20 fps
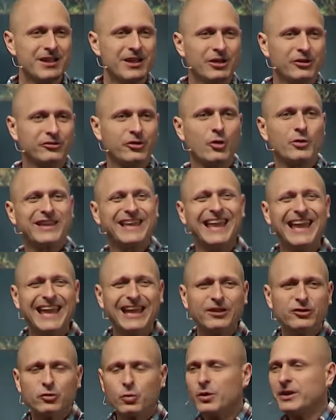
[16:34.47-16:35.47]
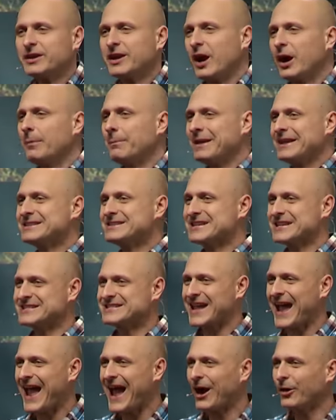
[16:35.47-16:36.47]
So kings would come into
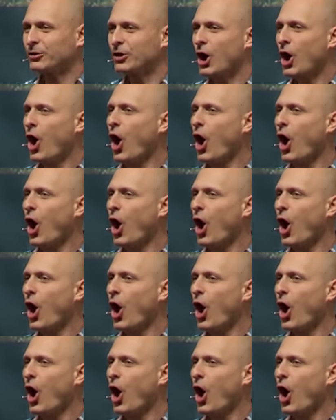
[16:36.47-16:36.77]
town